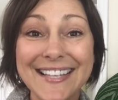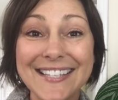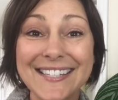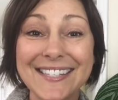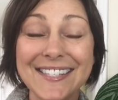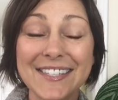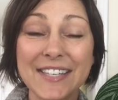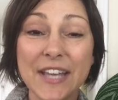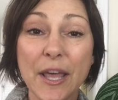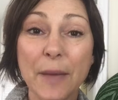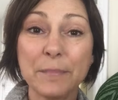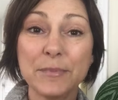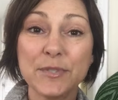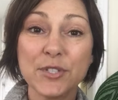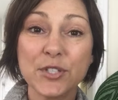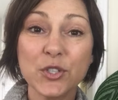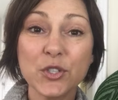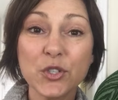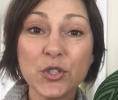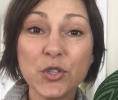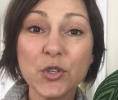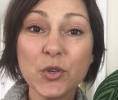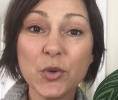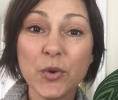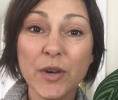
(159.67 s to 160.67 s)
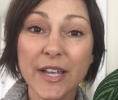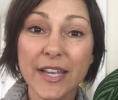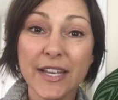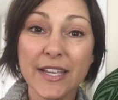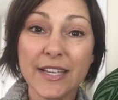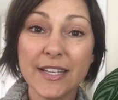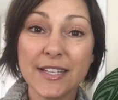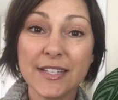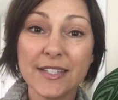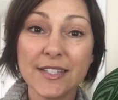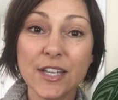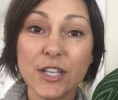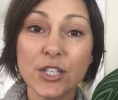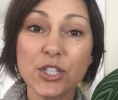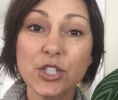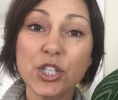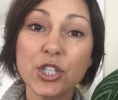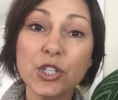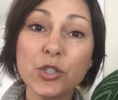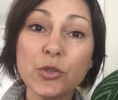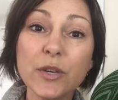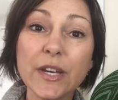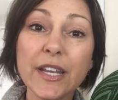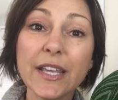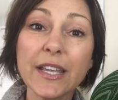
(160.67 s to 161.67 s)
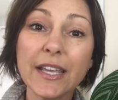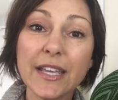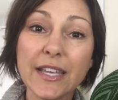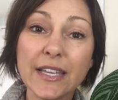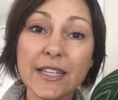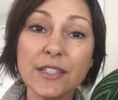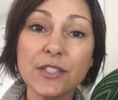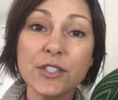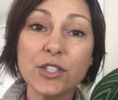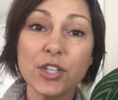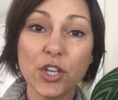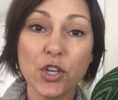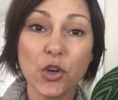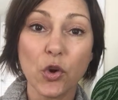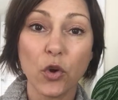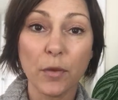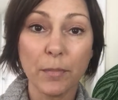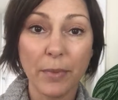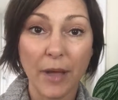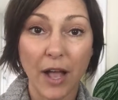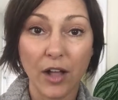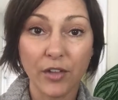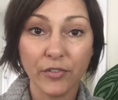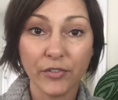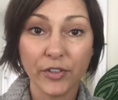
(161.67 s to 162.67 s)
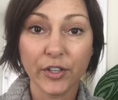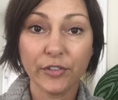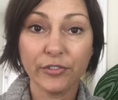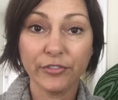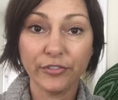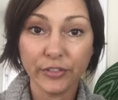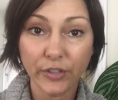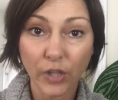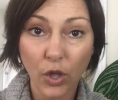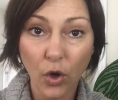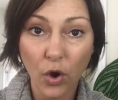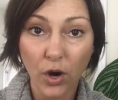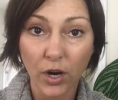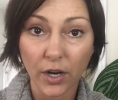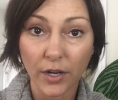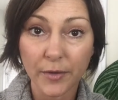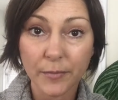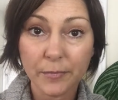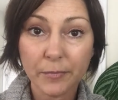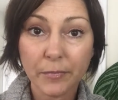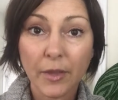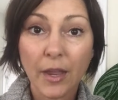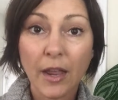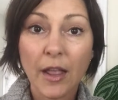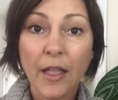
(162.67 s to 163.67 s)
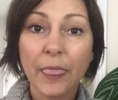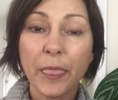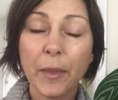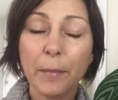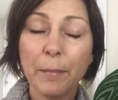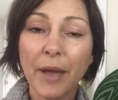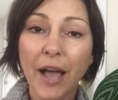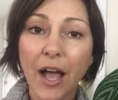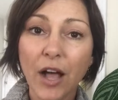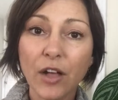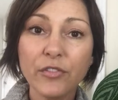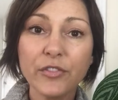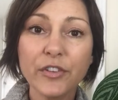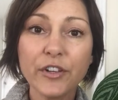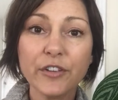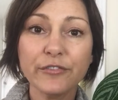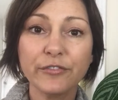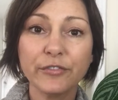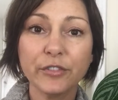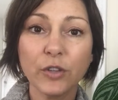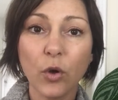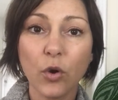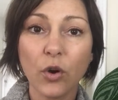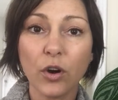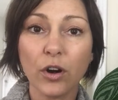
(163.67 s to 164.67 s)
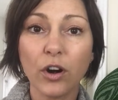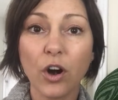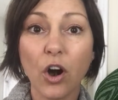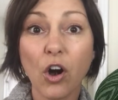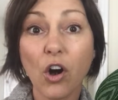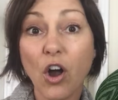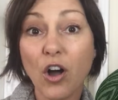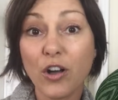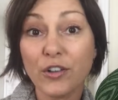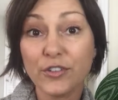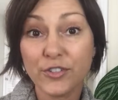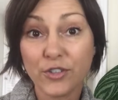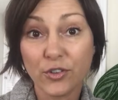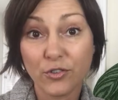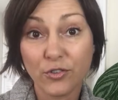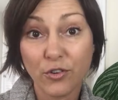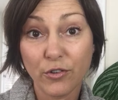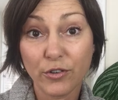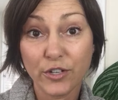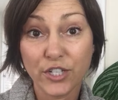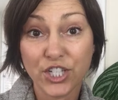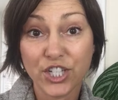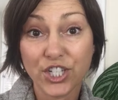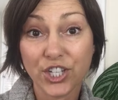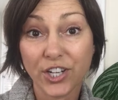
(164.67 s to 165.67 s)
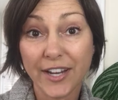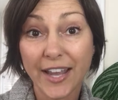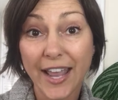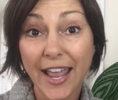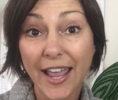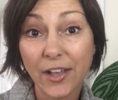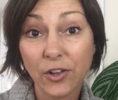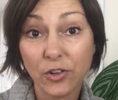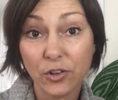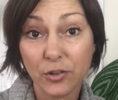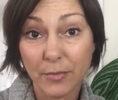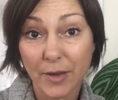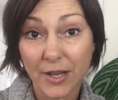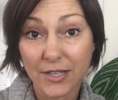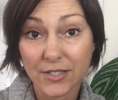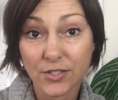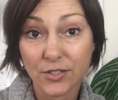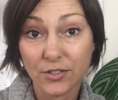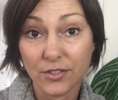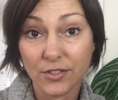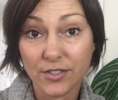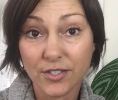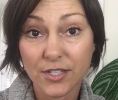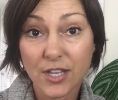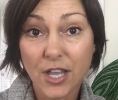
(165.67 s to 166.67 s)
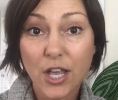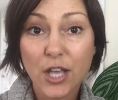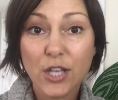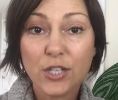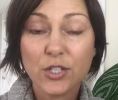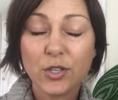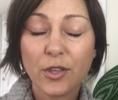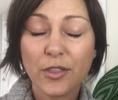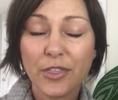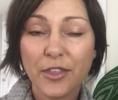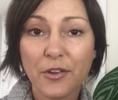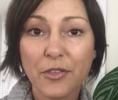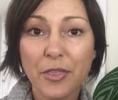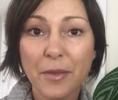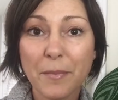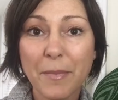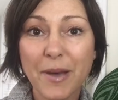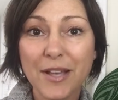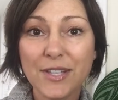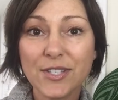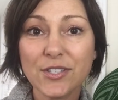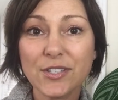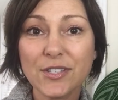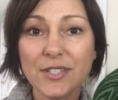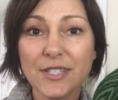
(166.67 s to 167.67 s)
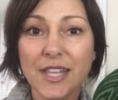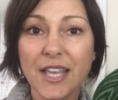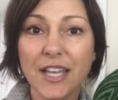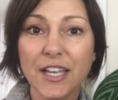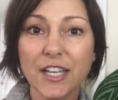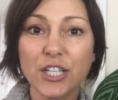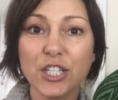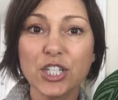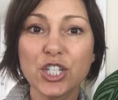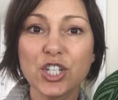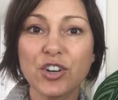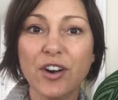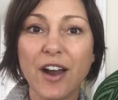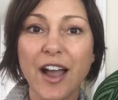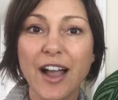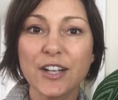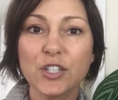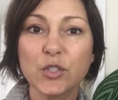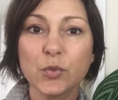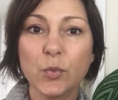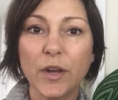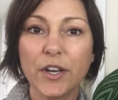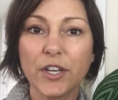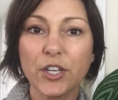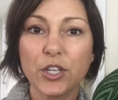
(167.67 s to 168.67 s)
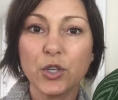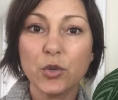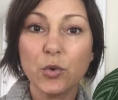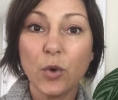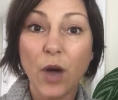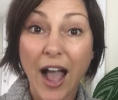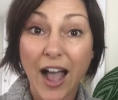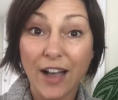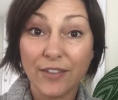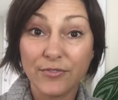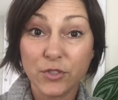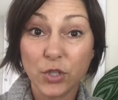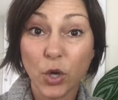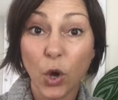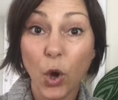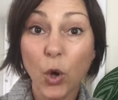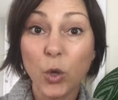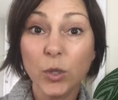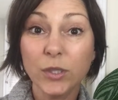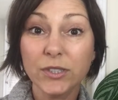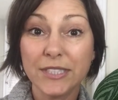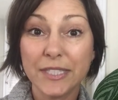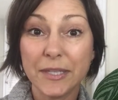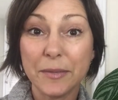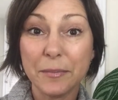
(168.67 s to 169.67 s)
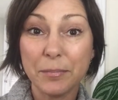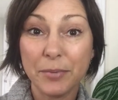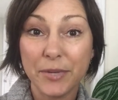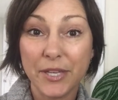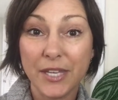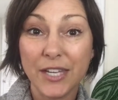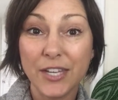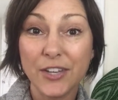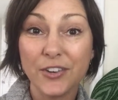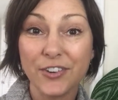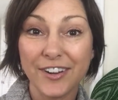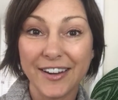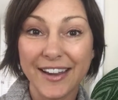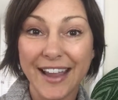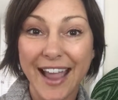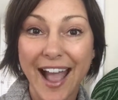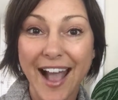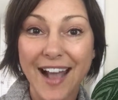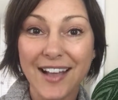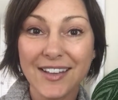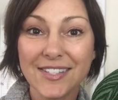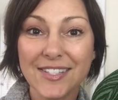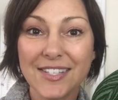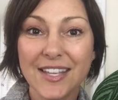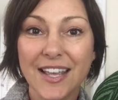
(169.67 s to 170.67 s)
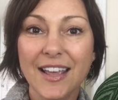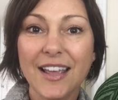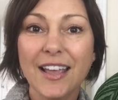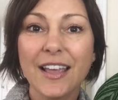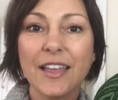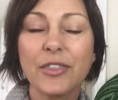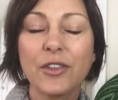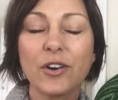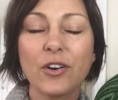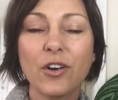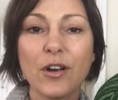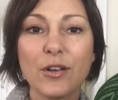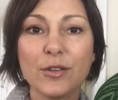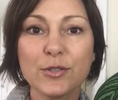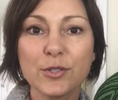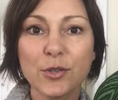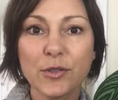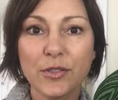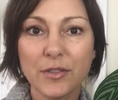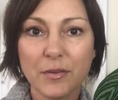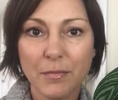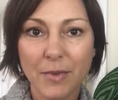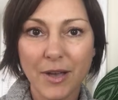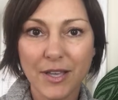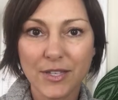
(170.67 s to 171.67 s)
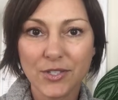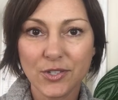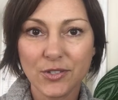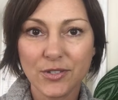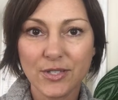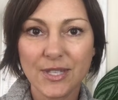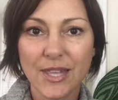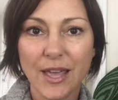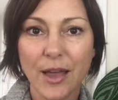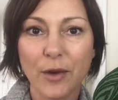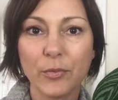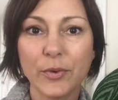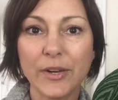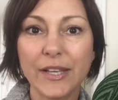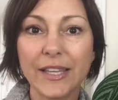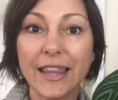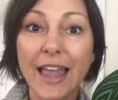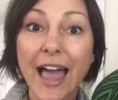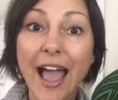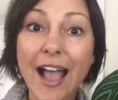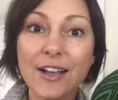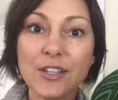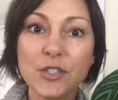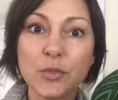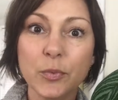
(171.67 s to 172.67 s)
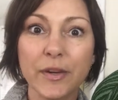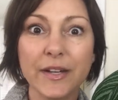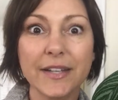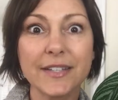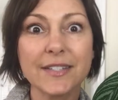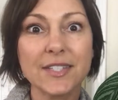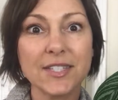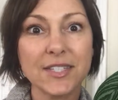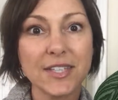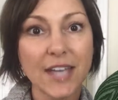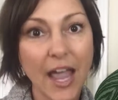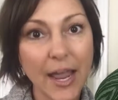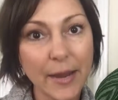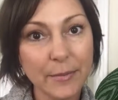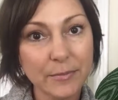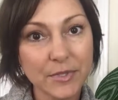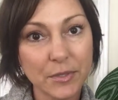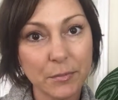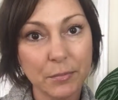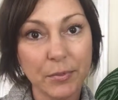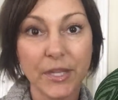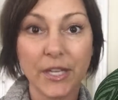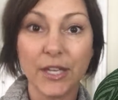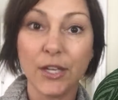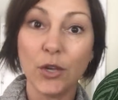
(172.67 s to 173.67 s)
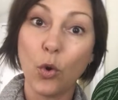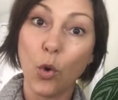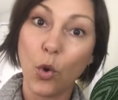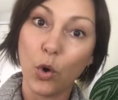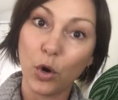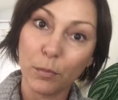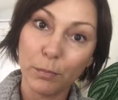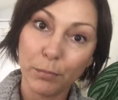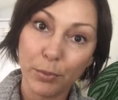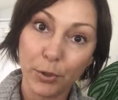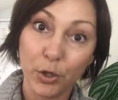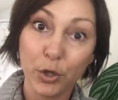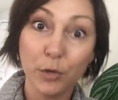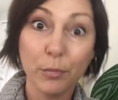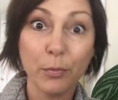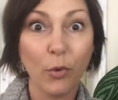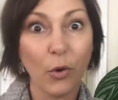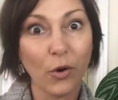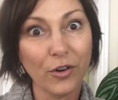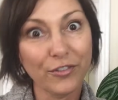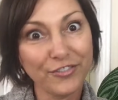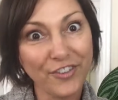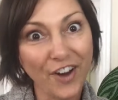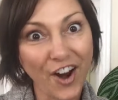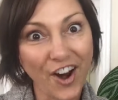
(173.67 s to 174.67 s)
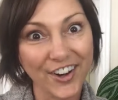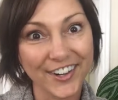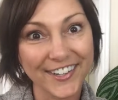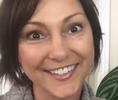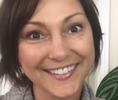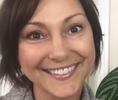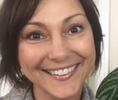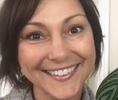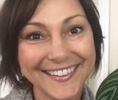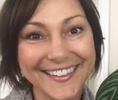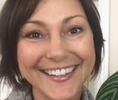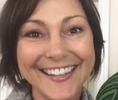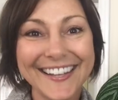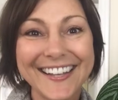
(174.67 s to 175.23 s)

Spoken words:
Step two is tuning into your pelvic floor. The pelvic floor are also known as your Kegel muscles. So they're the muscles that contract when you have to hold in pee or gas. They're also the muscles that relax when it's time to pee or poop or fart.